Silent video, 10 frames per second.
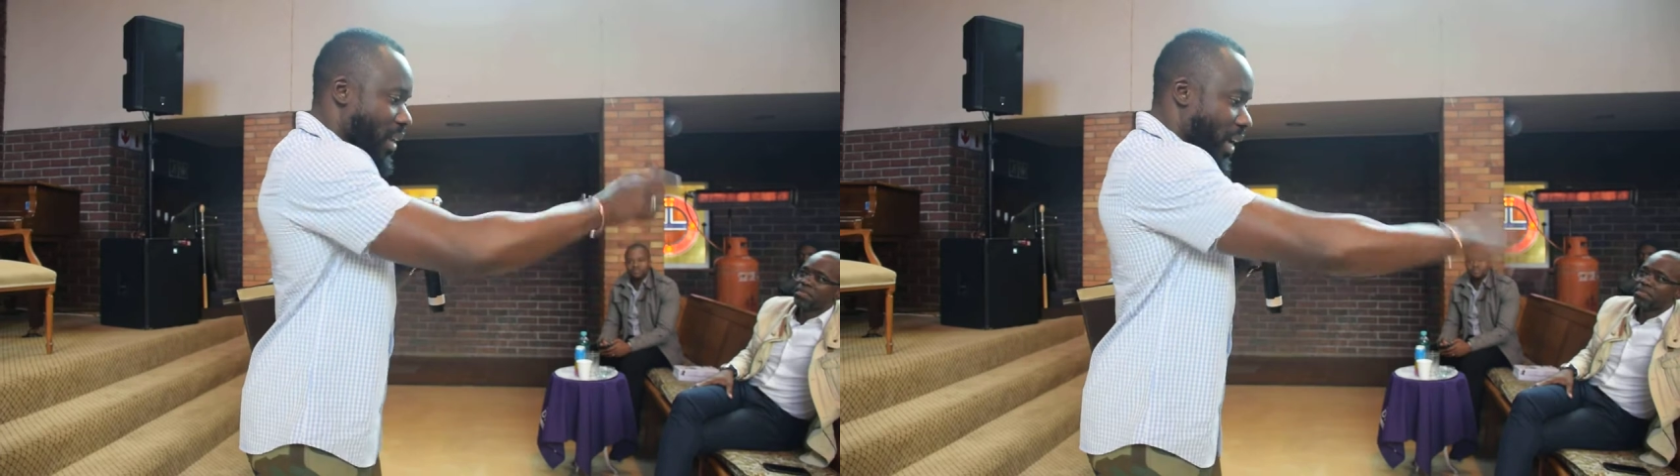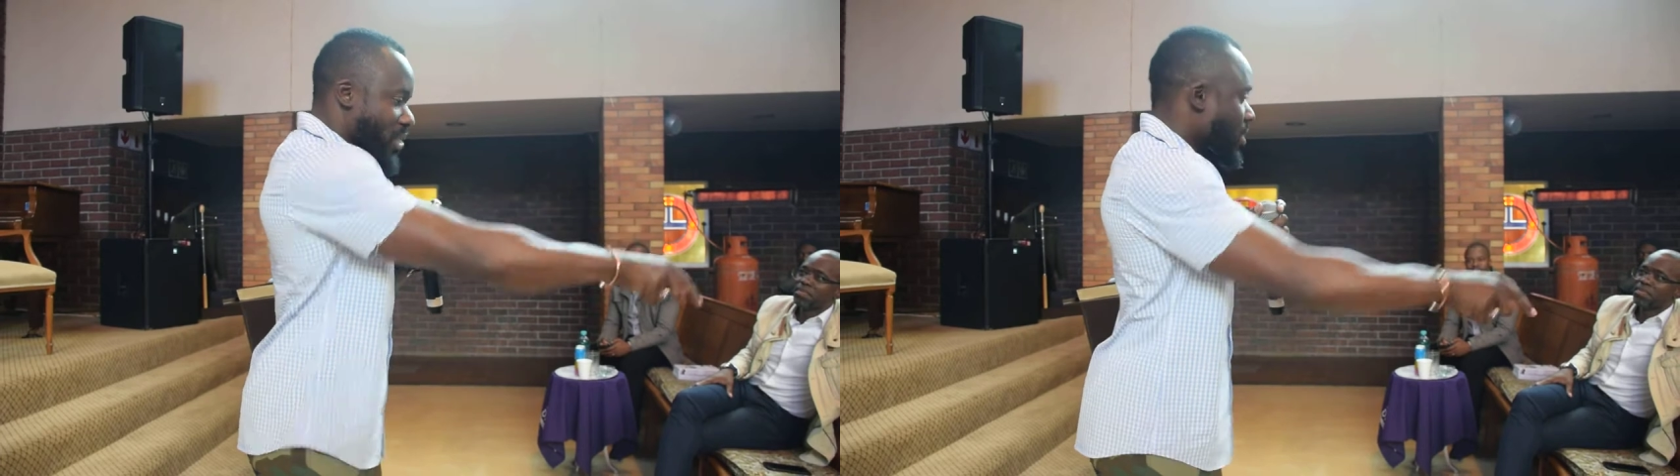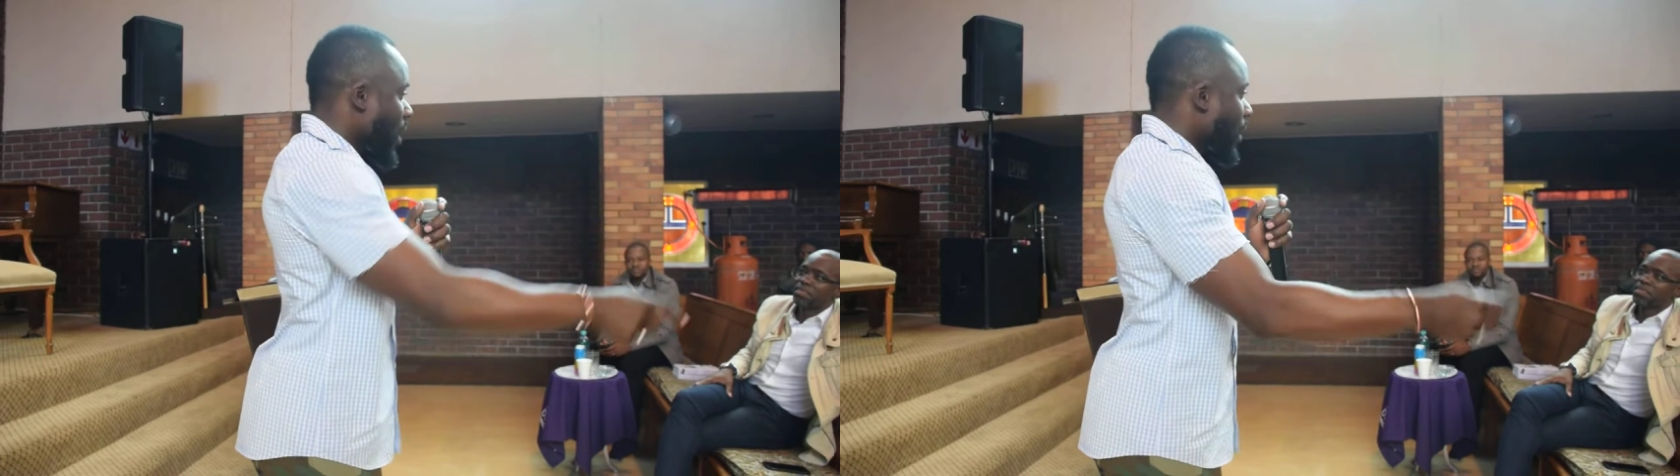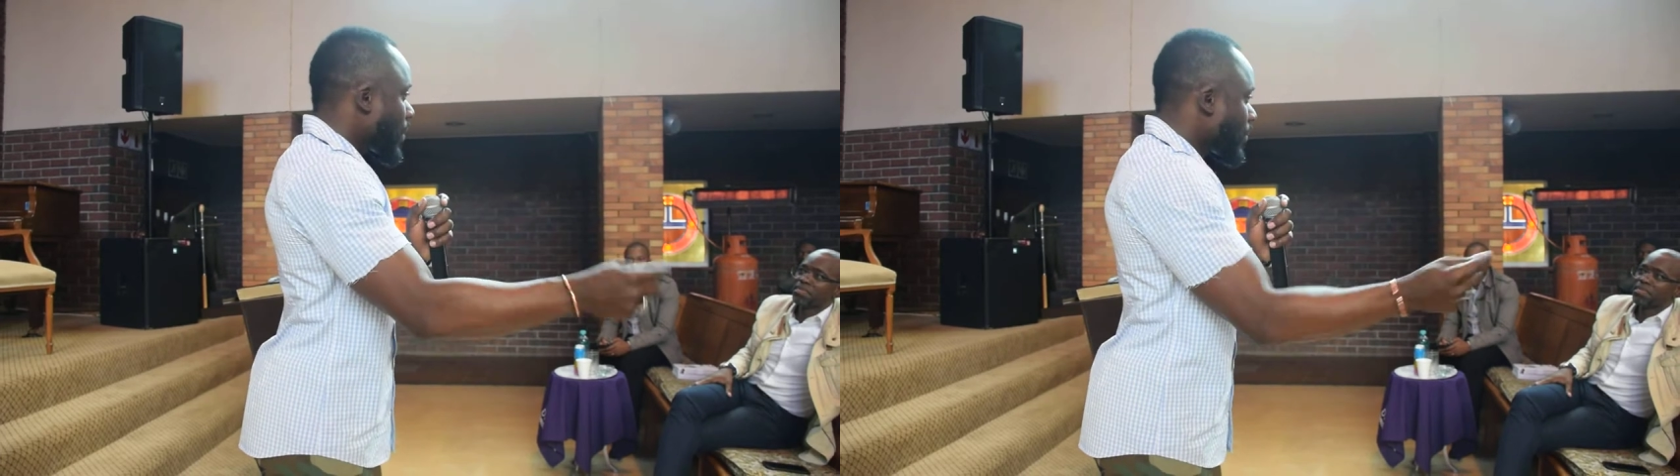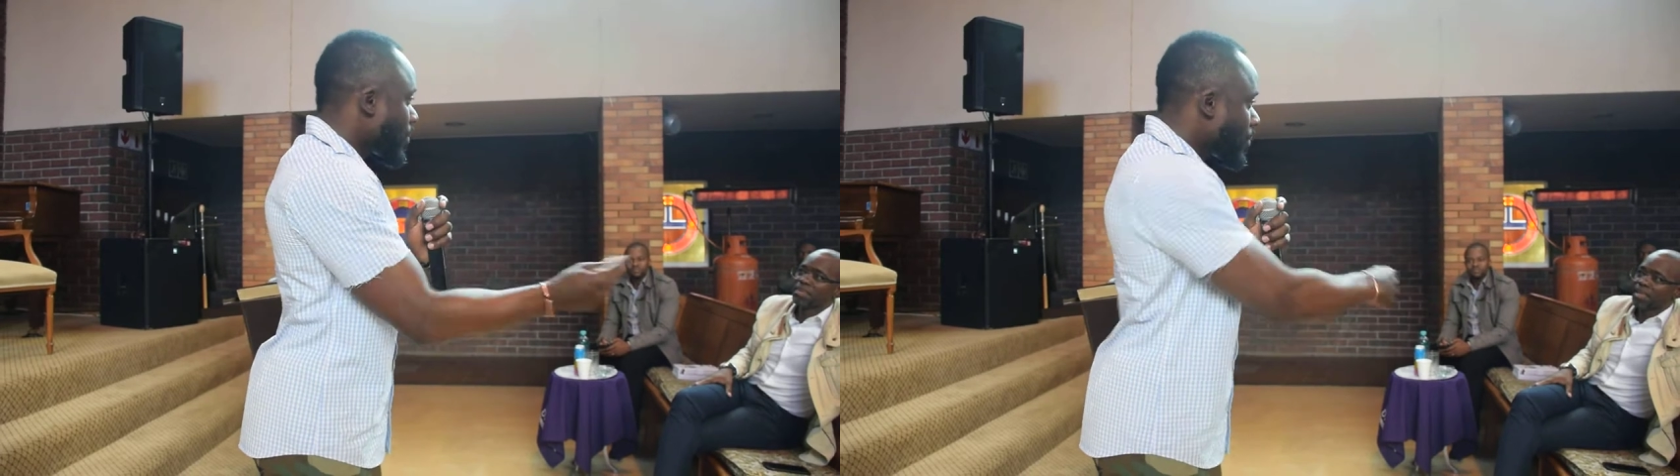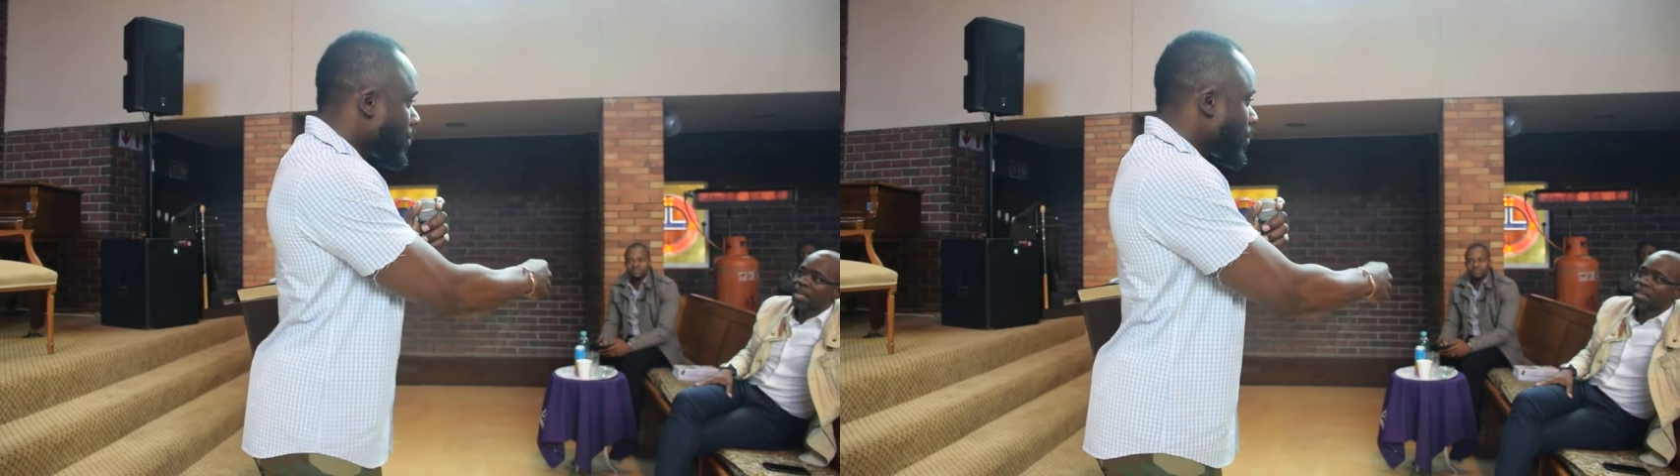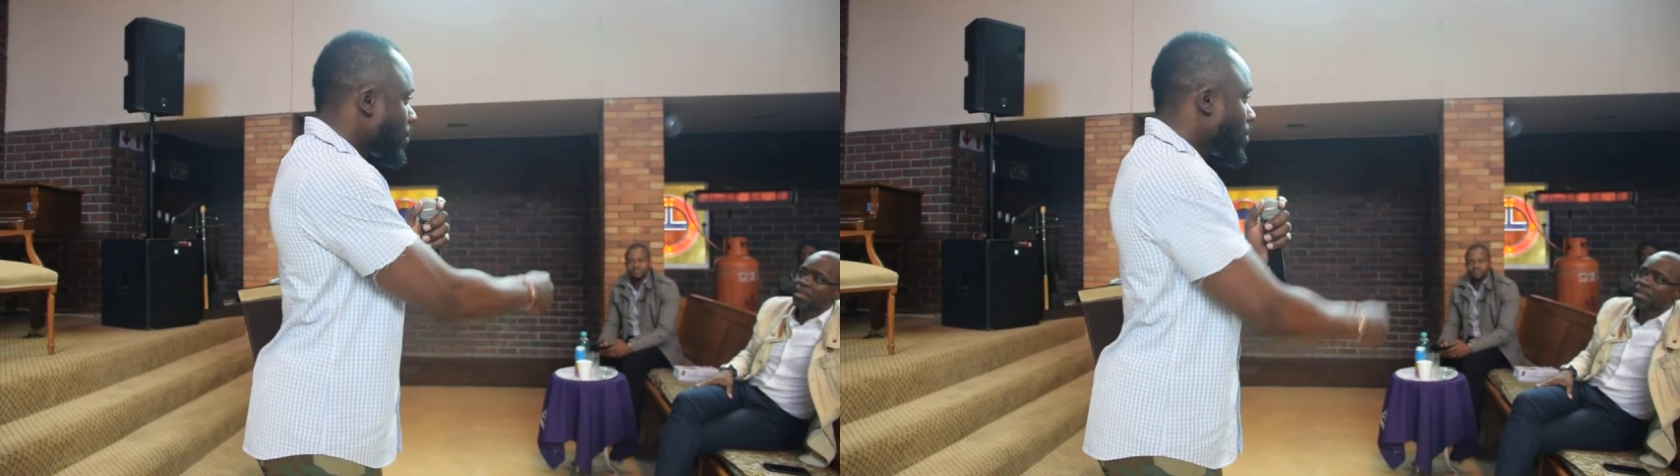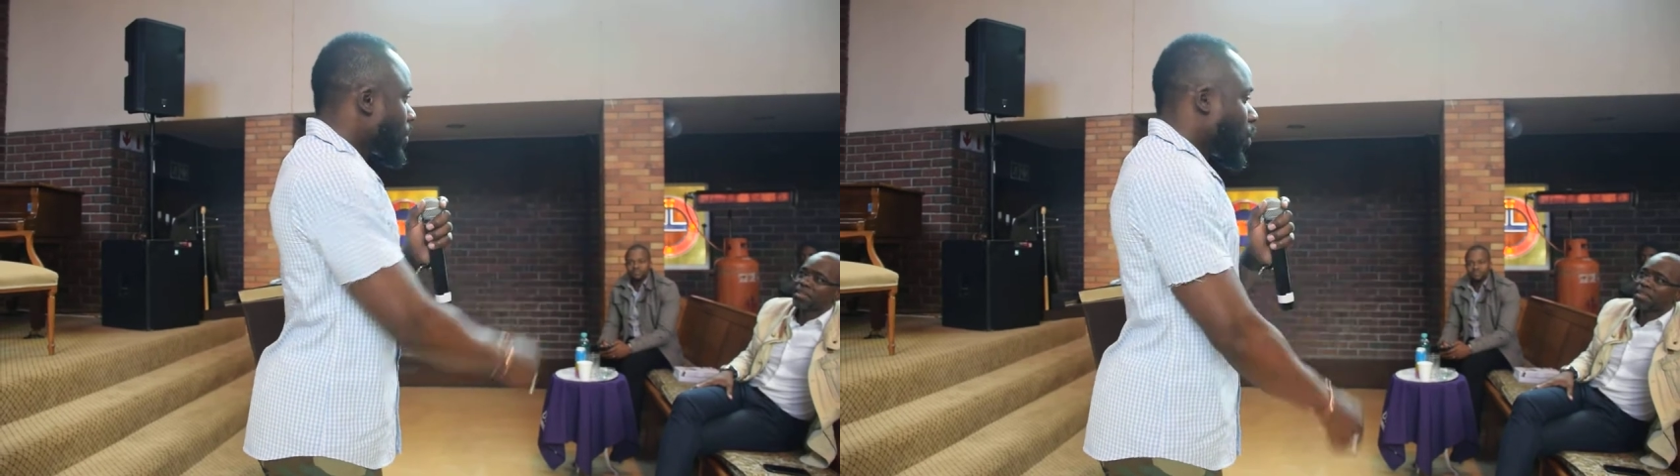racetrack?
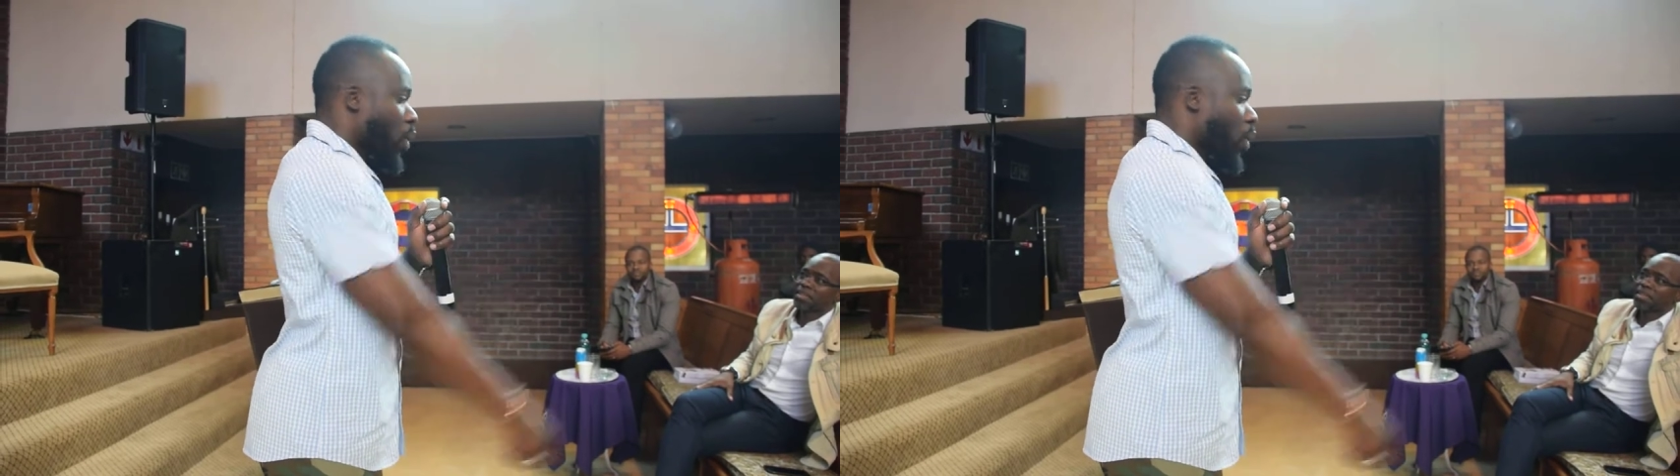Who